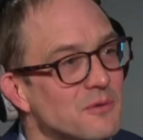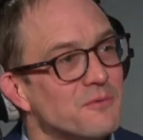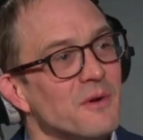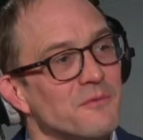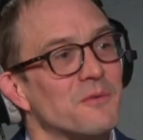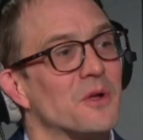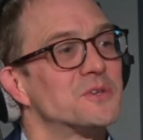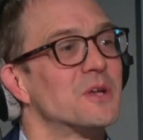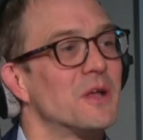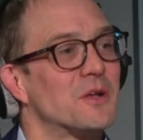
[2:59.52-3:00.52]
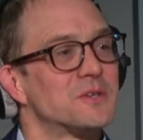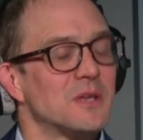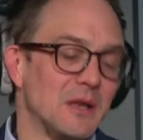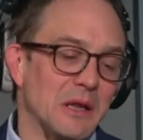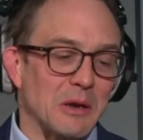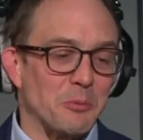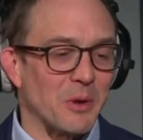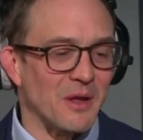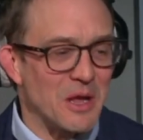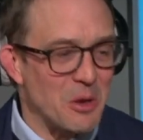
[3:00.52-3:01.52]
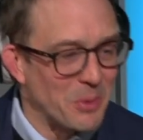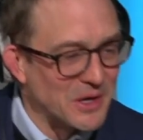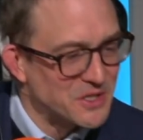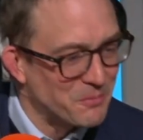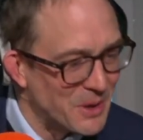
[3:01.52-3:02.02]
of concern, because you know. Plenty of